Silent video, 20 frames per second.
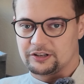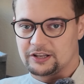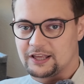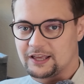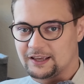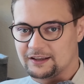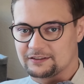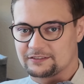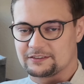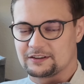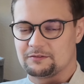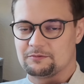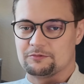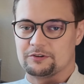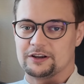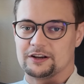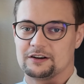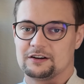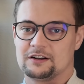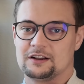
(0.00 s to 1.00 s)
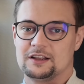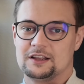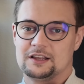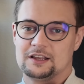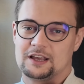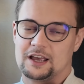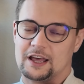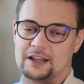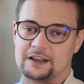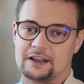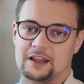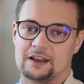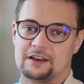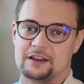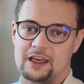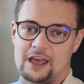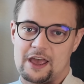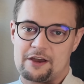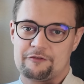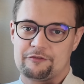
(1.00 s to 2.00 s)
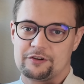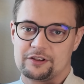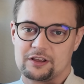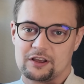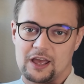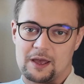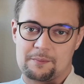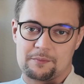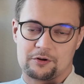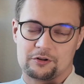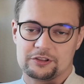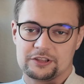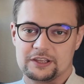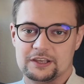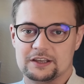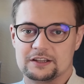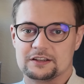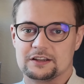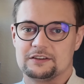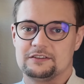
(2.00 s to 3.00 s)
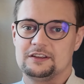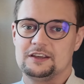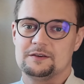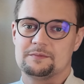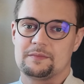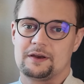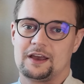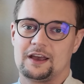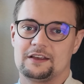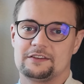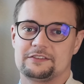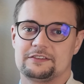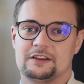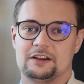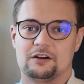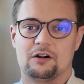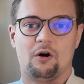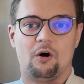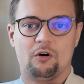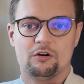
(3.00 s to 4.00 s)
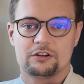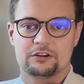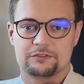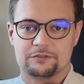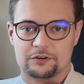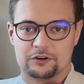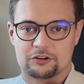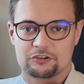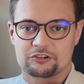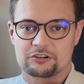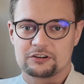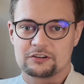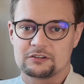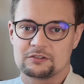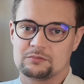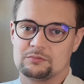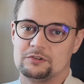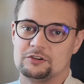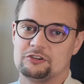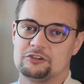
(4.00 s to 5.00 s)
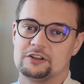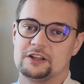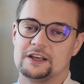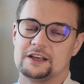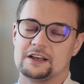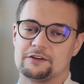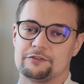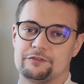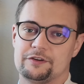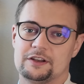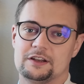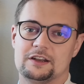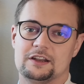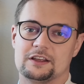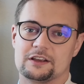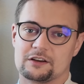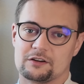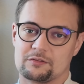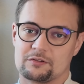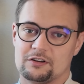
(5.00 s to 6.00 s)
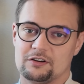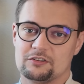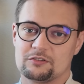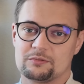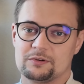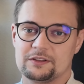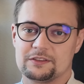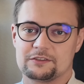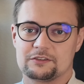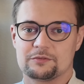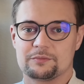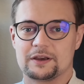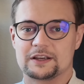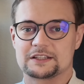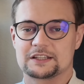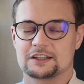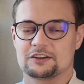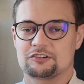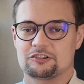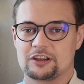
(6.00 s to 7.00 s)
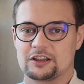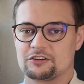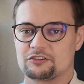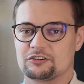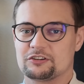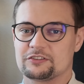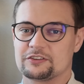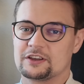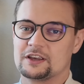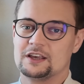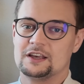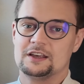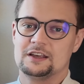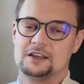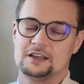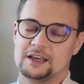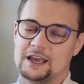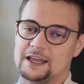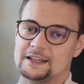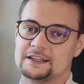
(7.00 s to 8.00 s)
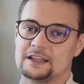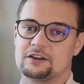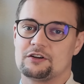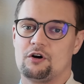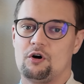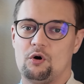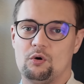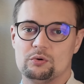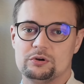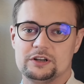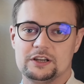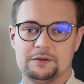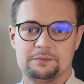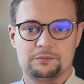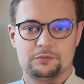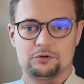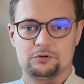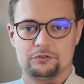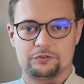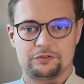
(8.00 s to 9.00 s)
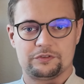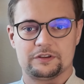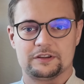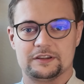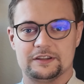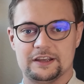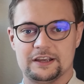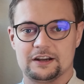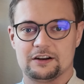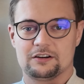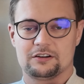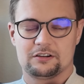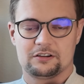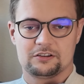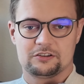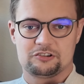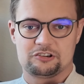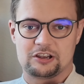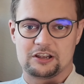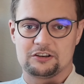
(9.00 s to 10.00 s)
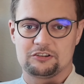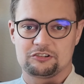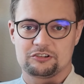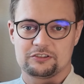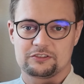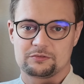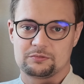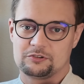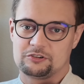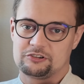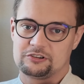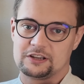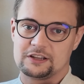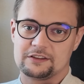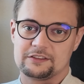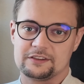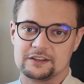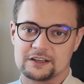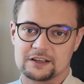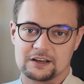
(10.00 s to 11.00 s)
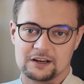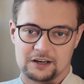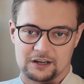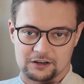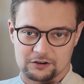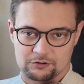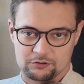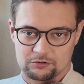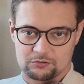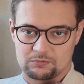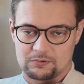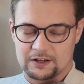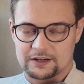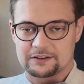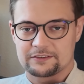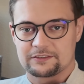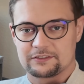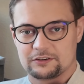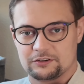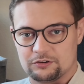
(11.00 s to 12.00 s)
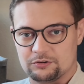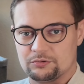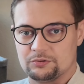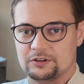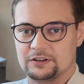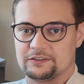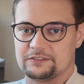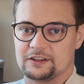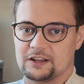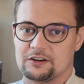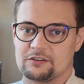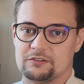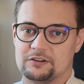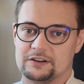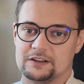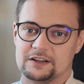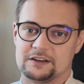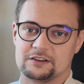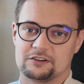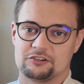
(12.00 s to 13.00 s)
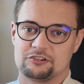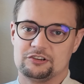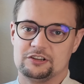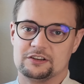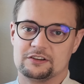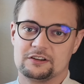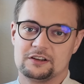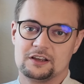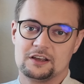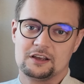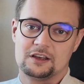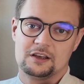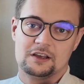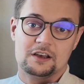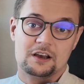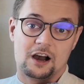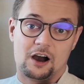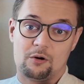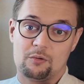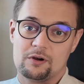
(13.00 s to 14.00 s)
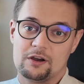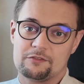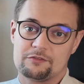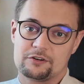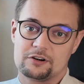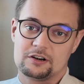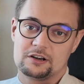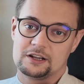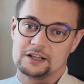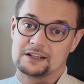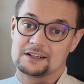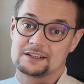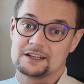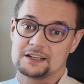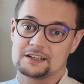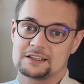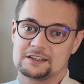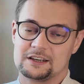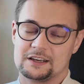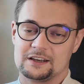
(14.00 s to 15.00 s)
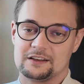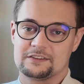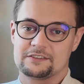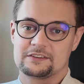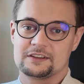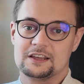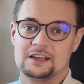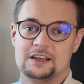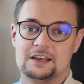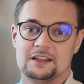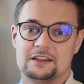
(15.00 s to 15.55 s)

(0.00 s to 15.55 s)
laying somewhere, and then every employee in the team has their own version which they are fiddling around with to make their changes, and then only move their changes, which they think are good ones, to the central data sheet. However, in that case,